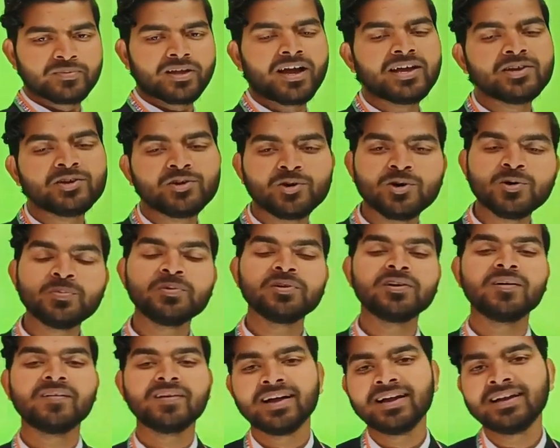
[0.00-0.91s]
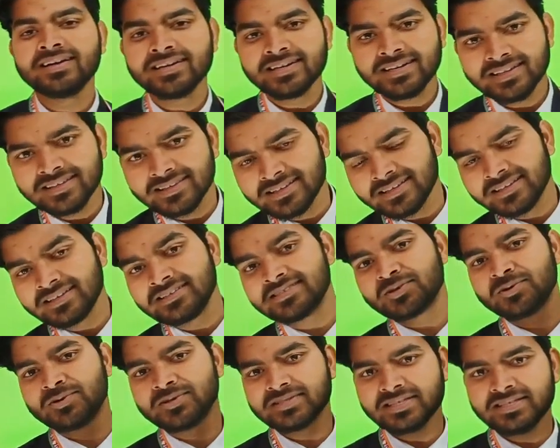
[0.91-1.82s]
I hope you have learned these
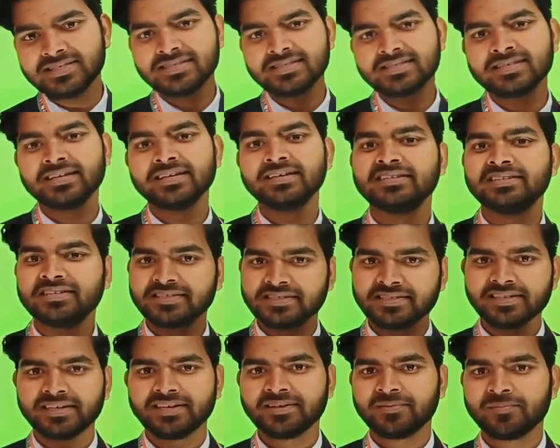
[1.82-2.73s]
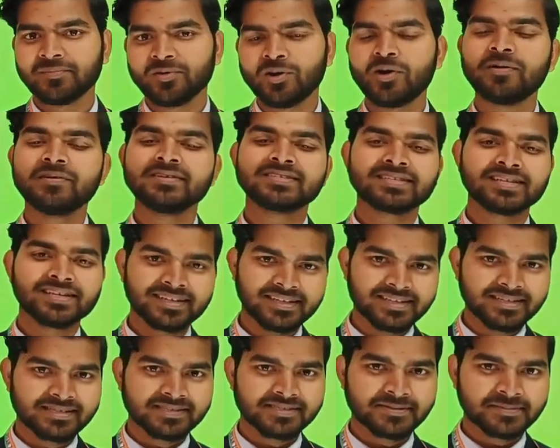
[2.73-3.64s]
questions in detail. Obviously,
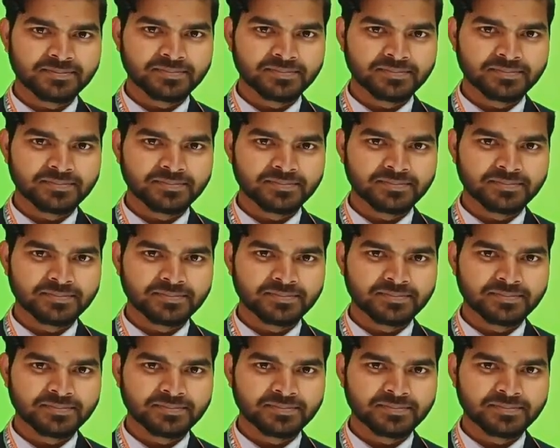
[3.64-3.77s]
yes.